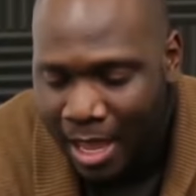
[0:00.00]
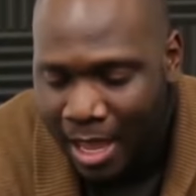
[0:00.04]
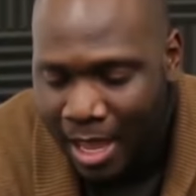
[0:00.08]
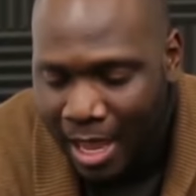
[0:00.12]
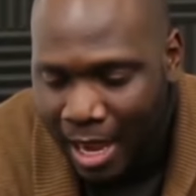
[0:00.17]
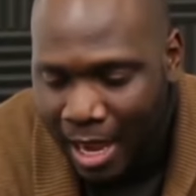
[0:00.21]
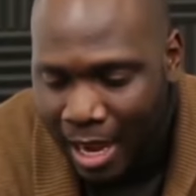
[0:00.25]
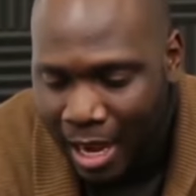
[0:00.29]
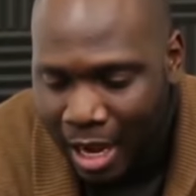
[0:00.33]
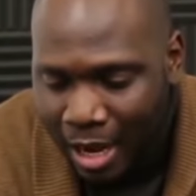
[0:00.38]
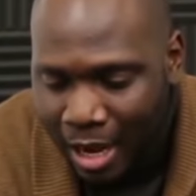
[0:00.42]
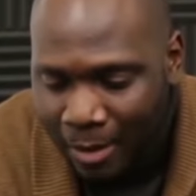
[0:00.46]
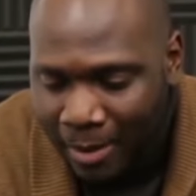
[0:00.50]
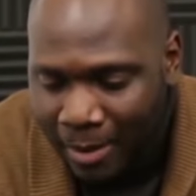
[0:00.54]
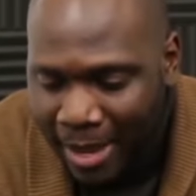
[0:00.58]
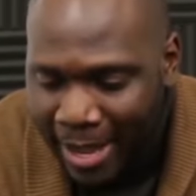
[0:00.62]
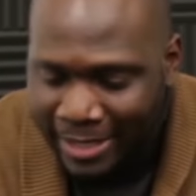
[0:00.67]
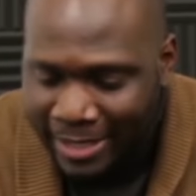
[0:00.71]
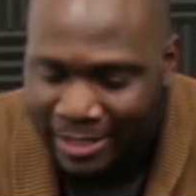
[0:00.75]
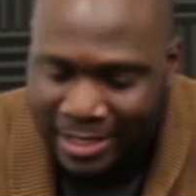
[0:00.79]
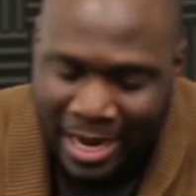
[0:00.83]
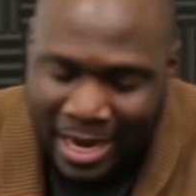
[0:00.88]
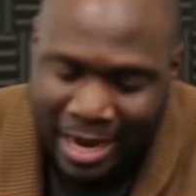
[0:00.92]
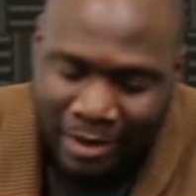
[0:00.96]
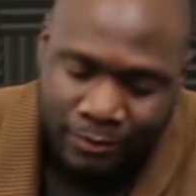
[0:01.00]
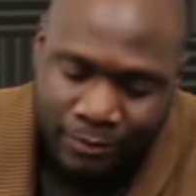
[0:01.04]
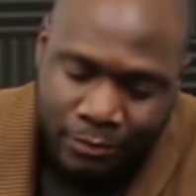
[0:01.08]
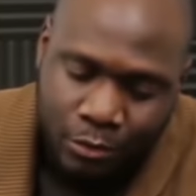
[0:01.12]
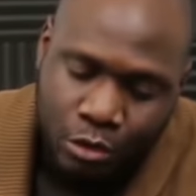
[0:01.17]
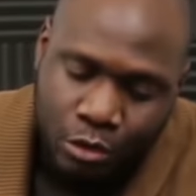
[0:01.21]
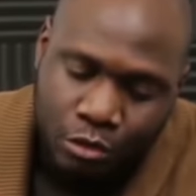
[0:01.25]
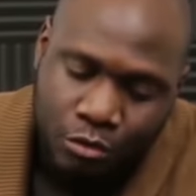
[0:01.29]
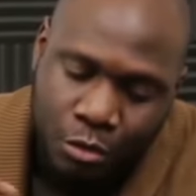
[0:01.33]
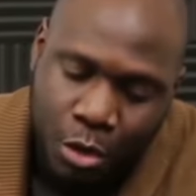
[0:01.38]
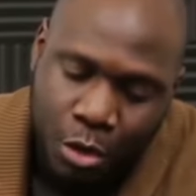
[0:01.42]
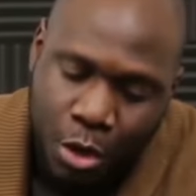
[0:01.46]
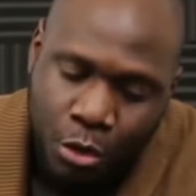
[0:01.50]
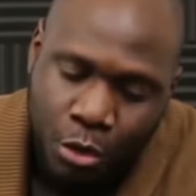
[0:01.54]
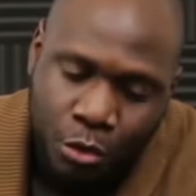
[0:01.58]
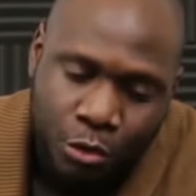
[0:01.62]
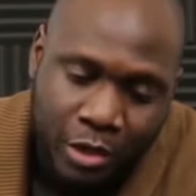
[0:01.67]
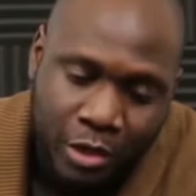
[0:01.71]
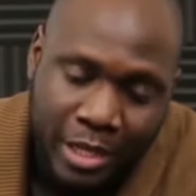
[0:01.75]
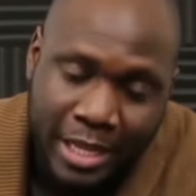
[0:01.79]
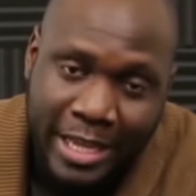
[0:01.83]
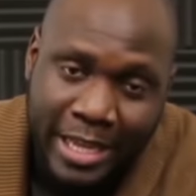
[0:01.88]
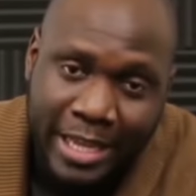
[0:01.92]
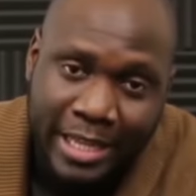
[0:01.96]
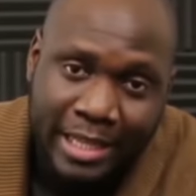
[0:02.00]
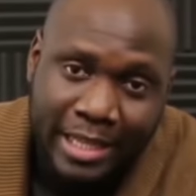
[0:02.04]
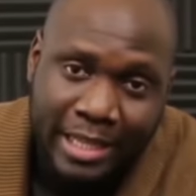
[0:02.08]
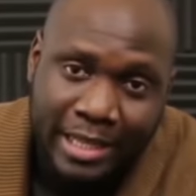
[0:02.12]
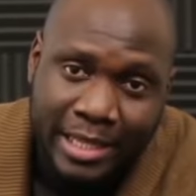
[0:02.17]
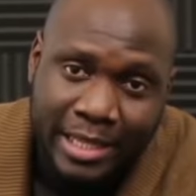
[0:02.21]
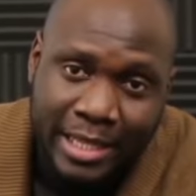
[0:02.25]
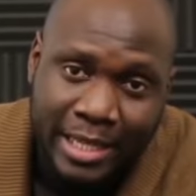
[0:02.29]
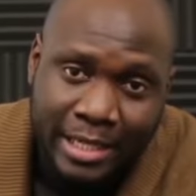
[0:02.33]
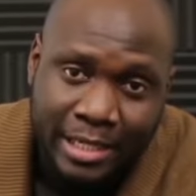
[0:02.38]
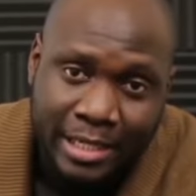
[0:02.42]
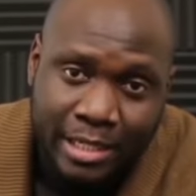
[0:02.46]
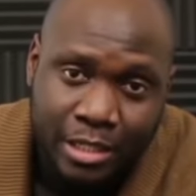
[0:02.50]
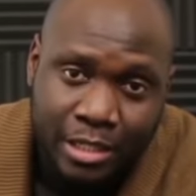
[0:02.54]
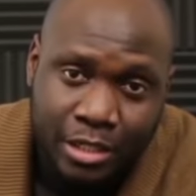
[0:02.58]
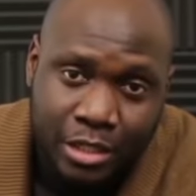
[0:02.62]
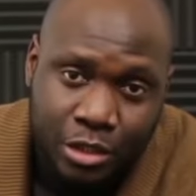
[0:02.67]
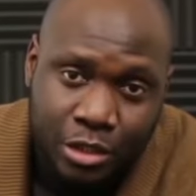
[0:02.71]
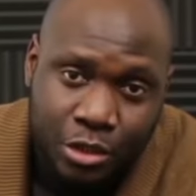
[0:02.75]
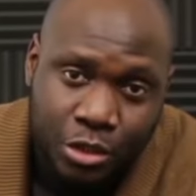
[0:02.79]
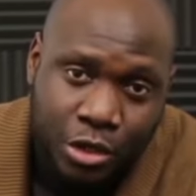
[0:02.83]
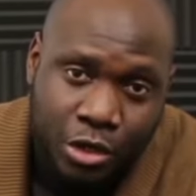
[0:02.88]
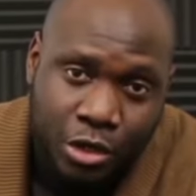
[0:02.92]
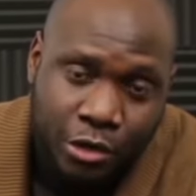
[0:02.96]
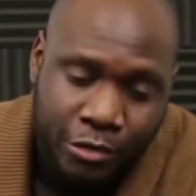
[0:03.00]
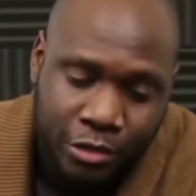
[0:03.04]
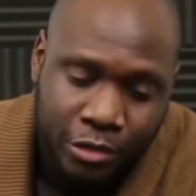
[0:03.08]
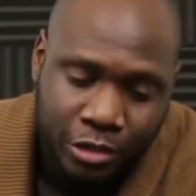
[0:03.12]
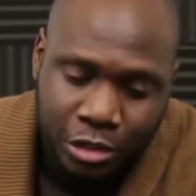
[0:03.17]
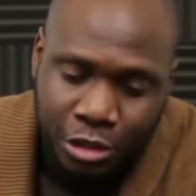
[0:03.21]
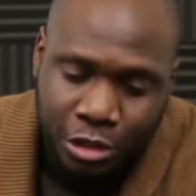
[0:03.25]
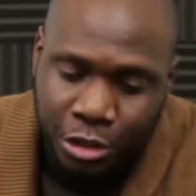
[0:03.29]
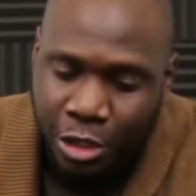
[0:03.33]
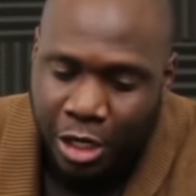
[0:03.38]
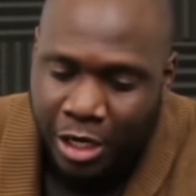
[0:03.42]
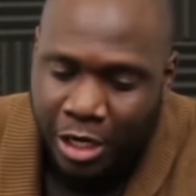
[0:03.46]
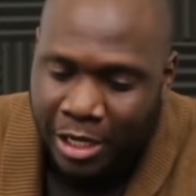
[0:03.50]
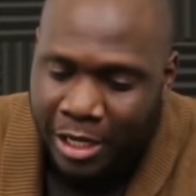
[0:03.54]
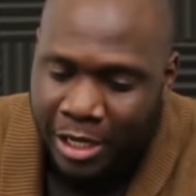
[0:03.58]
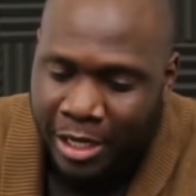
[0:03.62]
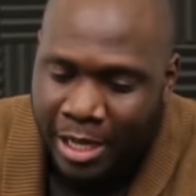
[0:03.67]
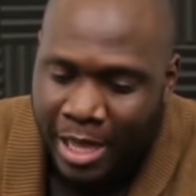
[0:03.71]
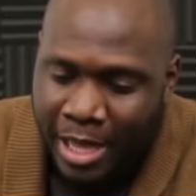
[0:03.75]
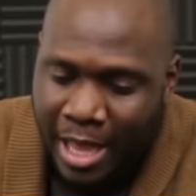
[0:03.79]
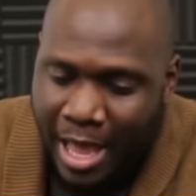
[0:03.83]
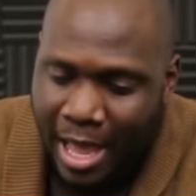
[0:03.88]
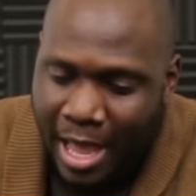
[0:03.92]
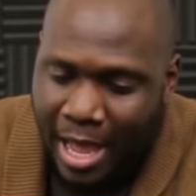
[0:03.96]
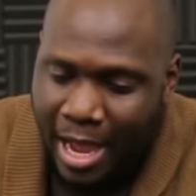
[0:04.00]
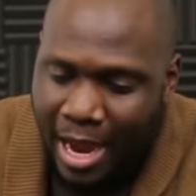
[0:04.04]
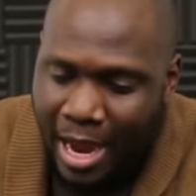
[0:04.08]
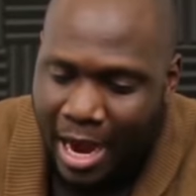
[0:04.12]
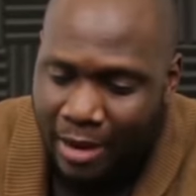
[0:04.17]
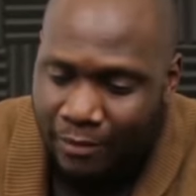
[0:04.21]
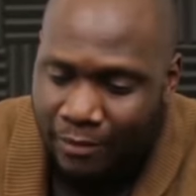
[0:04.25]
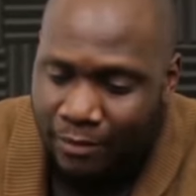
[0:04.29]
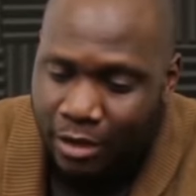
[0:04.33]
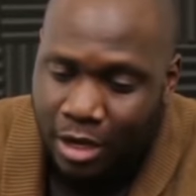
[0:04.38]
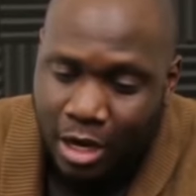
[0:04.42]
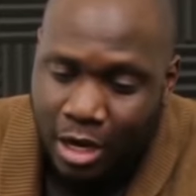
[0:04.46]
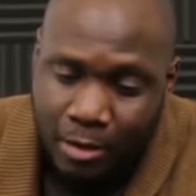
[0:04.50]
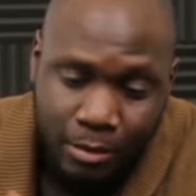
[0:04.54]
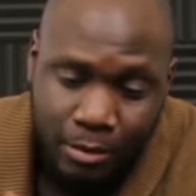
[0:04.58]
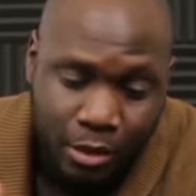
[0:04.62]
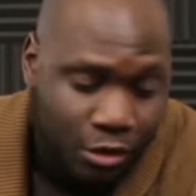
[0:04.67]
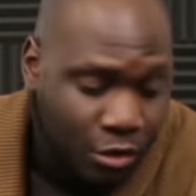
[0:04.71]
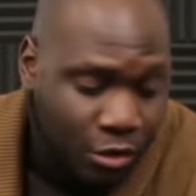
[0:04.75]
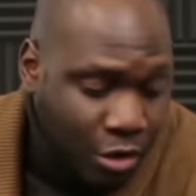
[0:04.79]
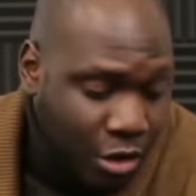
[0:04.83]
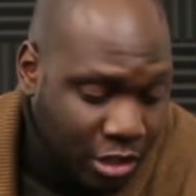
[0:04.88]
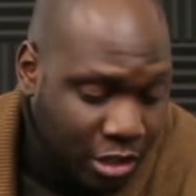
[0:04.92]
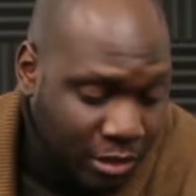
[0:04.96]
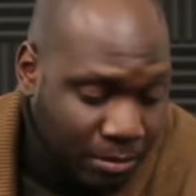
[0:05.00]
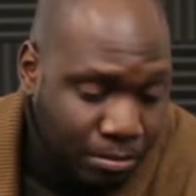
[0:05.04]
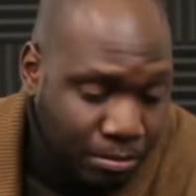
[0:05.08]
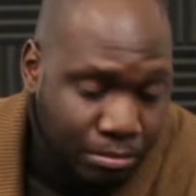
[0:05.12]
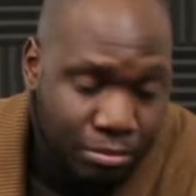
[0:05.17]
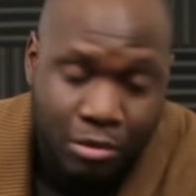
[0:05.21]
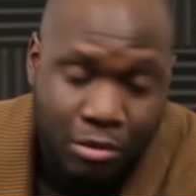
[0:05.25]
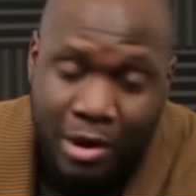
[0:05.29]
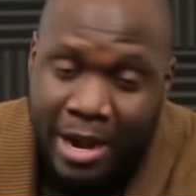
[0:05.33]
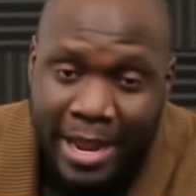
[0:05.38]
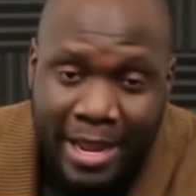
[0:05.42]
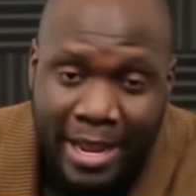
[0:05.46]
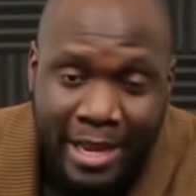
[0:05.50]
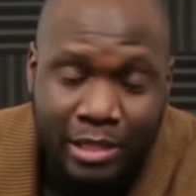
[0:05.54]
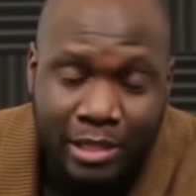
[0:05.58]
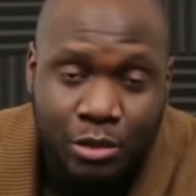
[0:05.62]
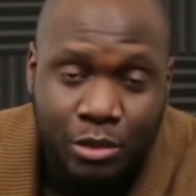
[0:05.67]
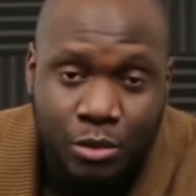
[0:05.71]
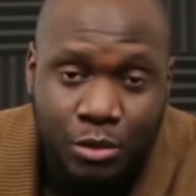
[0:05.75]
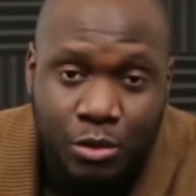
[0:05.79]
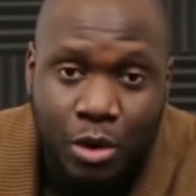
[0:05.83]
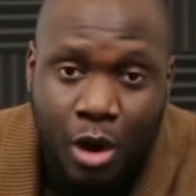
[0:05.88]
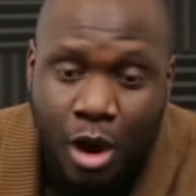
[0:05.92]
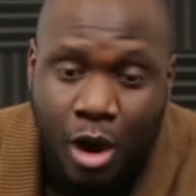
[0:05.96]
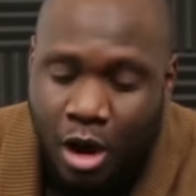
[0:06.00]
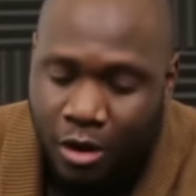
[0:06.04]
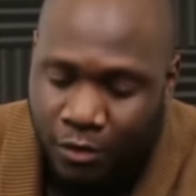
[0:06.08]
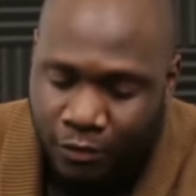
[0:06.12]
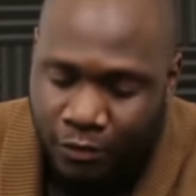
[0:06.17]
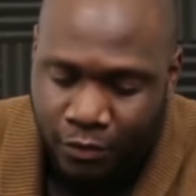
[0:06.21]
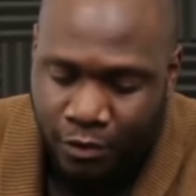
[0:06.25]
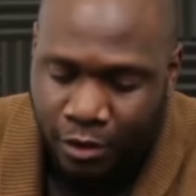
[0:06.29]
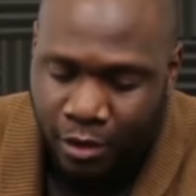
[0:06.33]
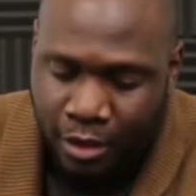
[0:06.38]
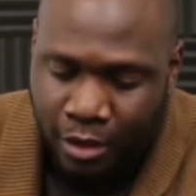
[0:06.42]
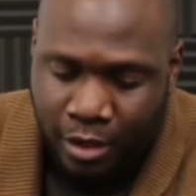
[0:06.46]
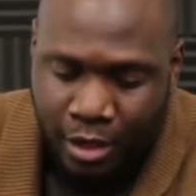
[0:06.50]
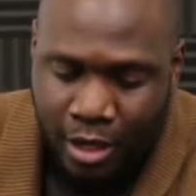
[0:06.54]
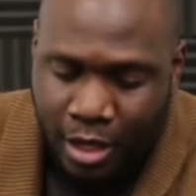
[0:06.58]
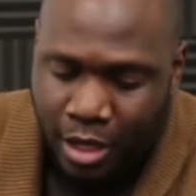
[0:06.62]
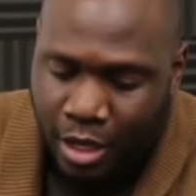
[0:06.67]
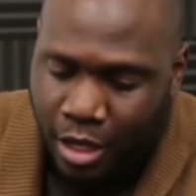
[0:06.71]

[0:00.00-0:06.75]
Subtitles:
As I've grown in this tutorial journey, I have come across brands who offer,